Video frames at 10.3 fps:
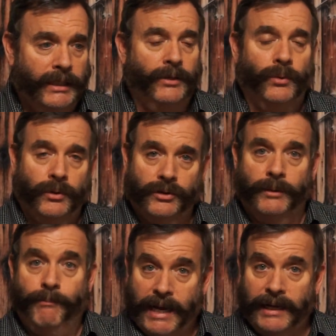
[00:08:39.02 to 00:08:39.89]
in order
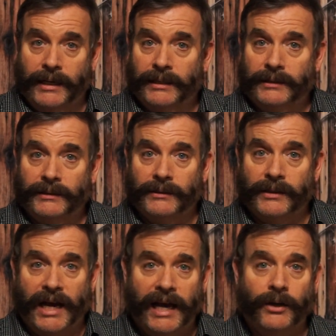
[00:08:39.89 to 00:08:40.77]
to make
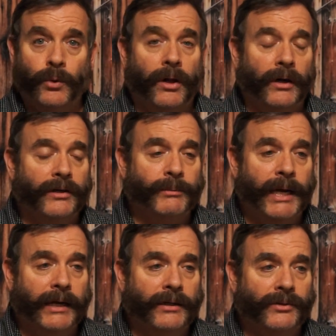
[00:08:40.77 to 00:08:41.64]
the high quality
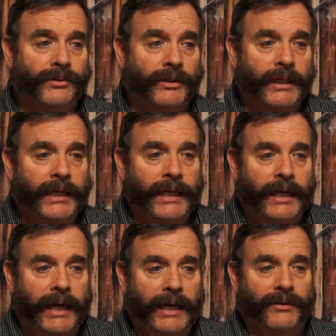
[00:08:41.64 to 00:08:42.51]
tobaccos.
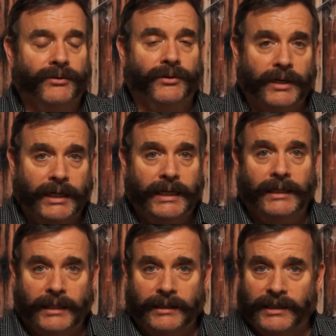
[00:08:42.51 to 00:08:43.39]
And
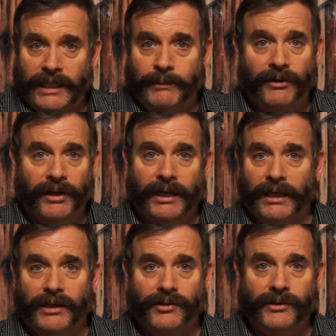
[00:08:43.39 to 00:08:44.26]
three, the deeming
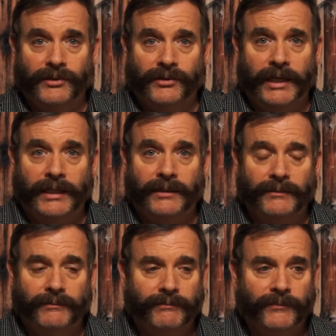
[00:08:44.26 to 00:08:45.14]
regulations that
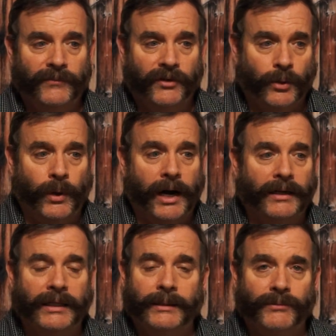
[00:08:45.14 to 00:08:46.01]

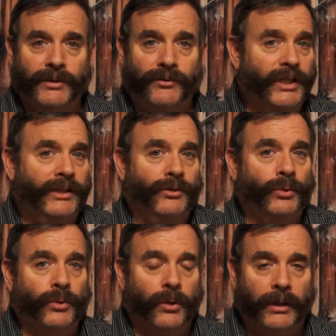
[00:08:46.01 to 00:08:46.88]
required them to
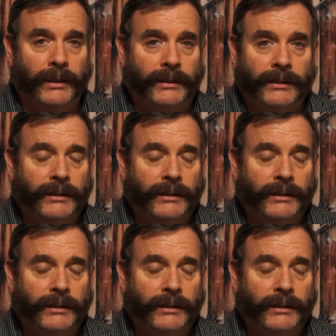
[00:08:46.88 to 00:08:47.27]
retool